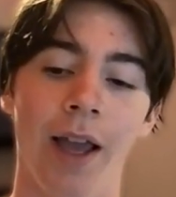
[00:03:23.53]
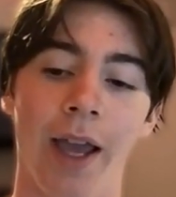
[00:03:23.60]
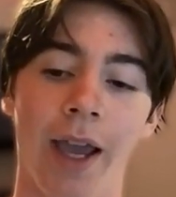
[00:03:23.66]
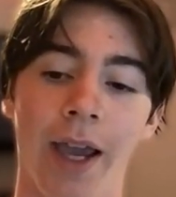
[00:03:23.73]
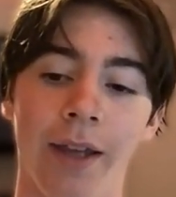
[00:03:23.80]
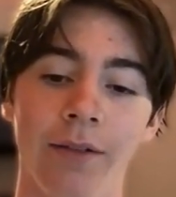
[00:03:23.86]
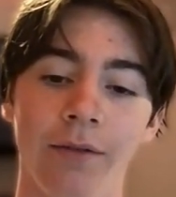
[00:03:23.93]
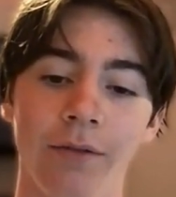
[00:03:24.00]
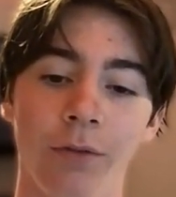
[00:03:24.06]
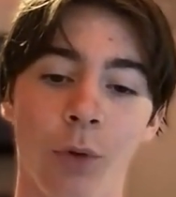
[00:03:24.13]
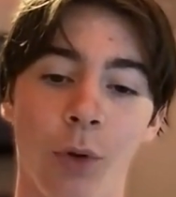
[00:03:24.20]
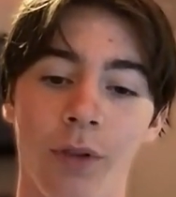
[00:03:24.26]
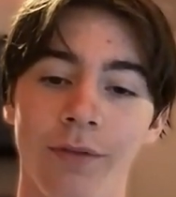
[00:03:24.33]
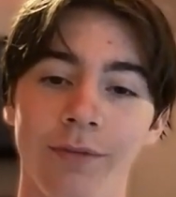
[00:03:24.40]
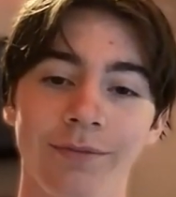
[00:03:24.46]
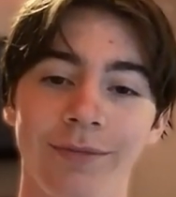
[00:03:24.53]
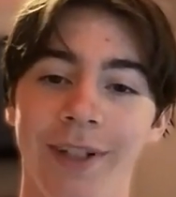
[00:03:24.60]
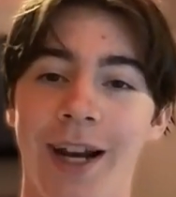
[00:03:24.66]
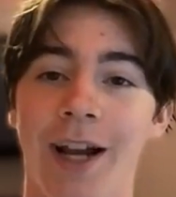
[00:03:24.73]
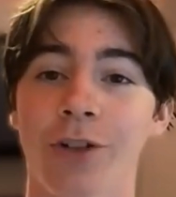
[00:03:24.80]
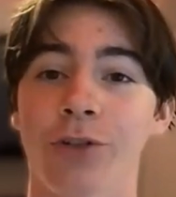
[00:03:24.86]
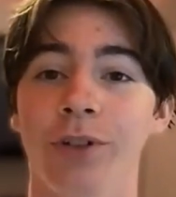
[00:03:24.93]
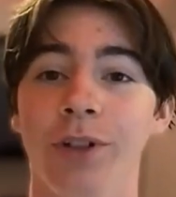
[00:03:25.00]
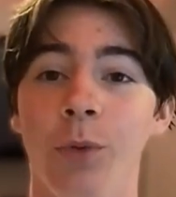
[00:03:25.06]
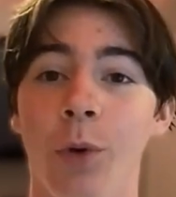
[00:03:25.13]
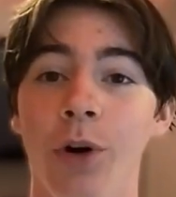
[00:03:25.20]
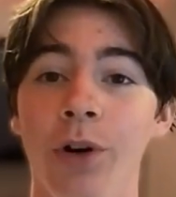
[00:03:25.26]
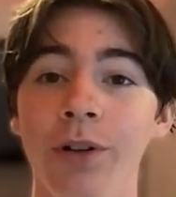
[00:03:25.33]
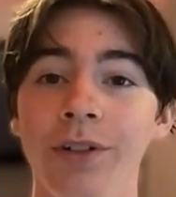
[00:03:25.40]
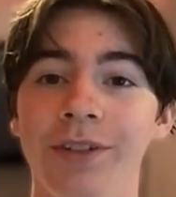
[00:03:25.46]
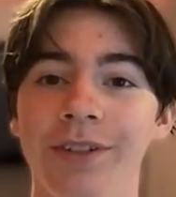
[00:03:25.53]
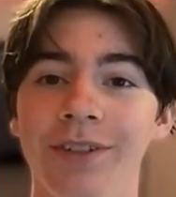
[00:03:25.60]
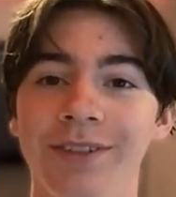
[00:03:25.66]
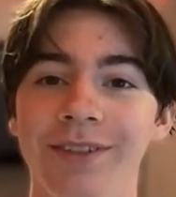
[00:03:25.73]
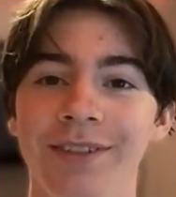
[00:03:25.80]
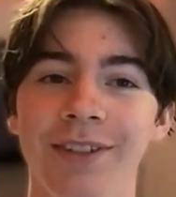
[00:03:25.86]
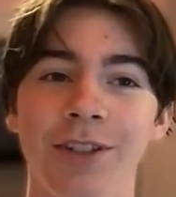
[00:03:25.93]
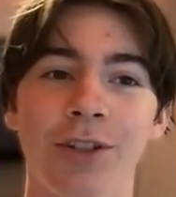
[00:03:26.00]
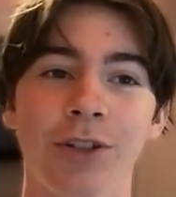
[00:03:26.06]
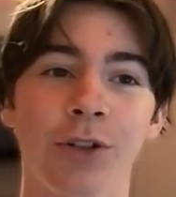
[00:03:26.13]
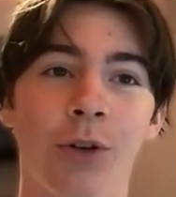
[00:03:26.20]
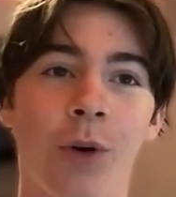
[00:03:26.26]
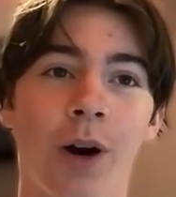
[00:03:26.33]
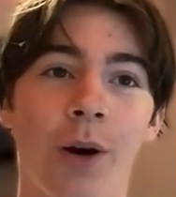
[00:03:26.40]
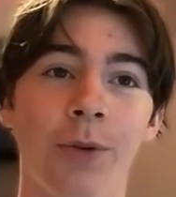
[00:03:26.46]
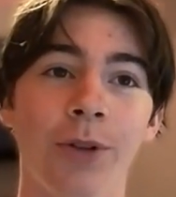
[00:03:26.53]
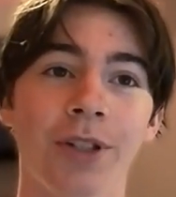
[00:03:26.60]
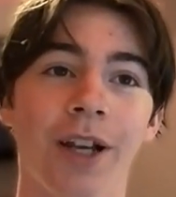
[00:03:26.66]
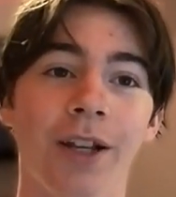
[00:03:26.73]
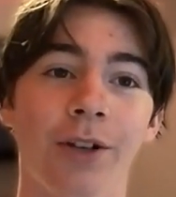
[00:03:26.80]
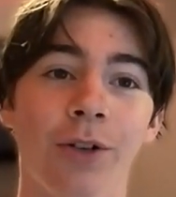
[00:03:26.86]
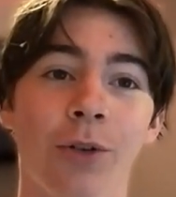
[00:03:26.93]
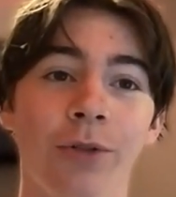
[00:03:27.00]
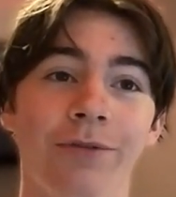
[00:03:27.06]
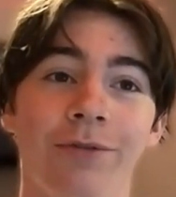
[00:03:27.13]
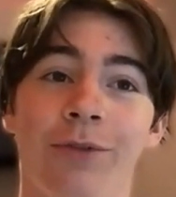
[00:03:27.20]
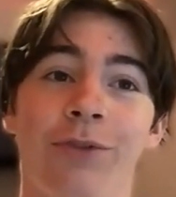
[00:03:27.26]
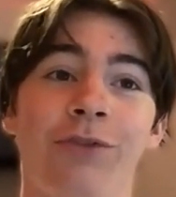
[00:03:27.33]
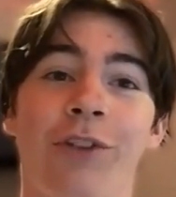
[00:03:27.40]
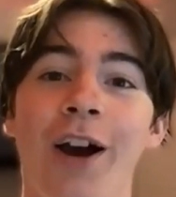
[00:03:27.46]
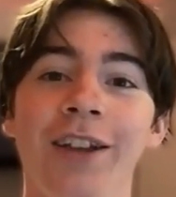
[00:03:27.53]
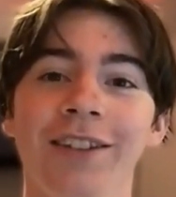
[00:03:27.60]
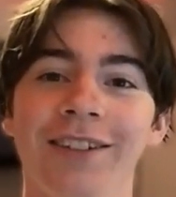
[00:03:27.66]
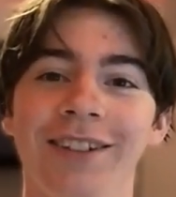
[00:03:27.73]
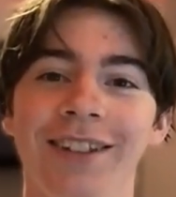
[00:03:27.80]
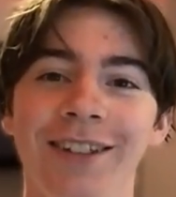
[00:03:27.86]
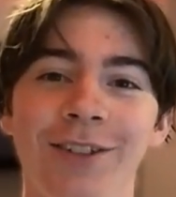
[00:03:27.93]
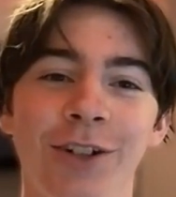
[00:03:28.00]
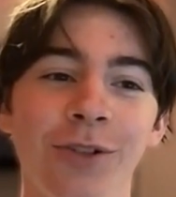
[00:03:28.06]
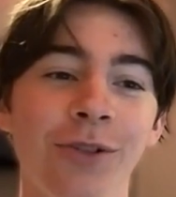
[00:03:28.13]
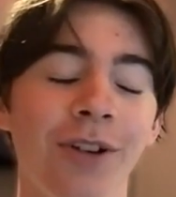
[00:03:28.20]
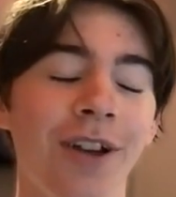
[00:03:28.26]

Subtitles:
And well, it actually worked. So I was like, oh, finally,